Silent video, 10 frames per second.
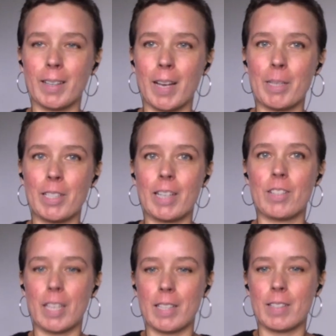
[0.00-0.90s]
Climate
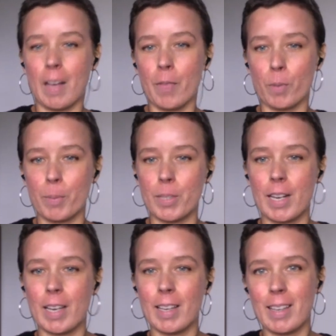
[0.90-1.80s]
change is
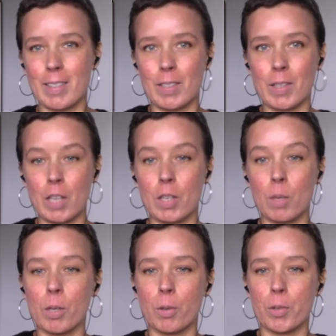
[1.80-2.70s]
anthropogenic. It's a
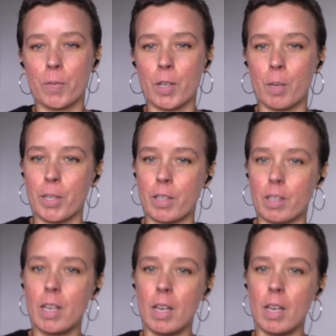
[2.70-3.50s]
human-caused phenomenon.